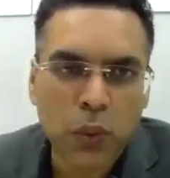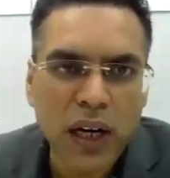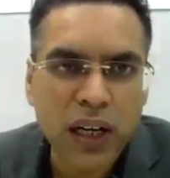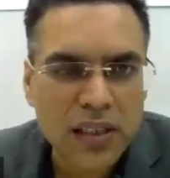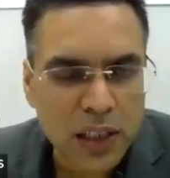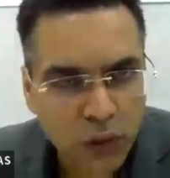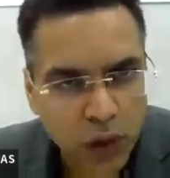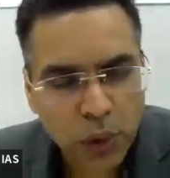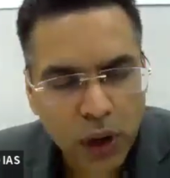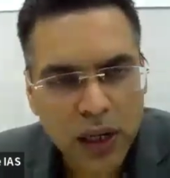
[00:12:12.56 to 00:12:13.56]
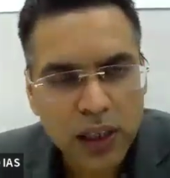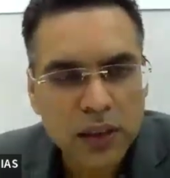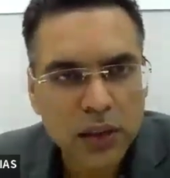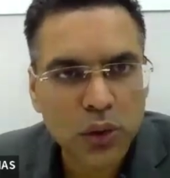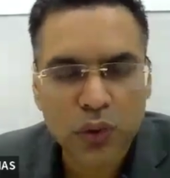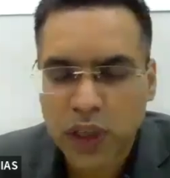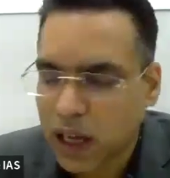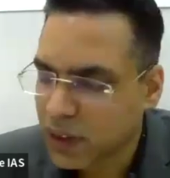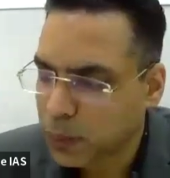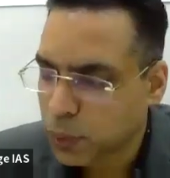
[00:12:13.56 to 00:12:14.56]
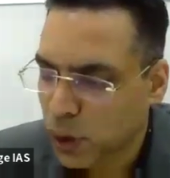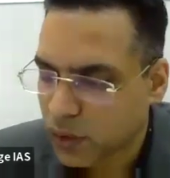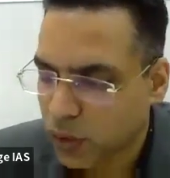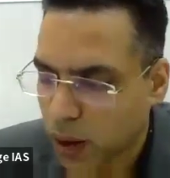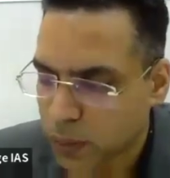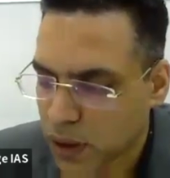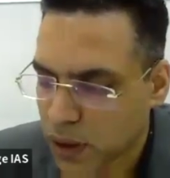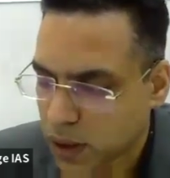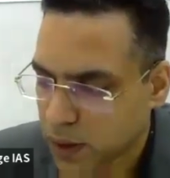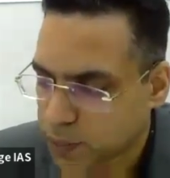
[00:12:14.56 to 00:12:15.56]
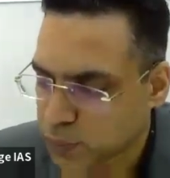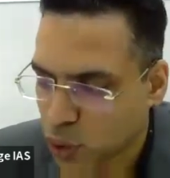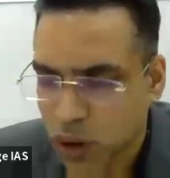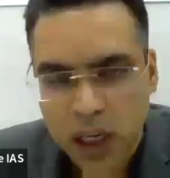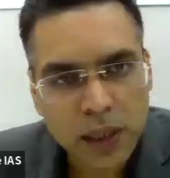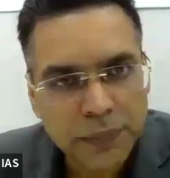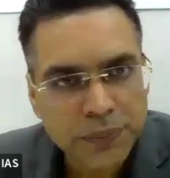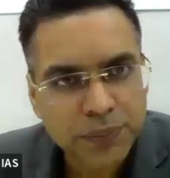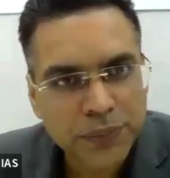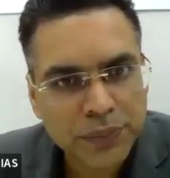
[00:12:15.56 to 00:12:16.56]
In one district, one product. Do we have any product from Tundla?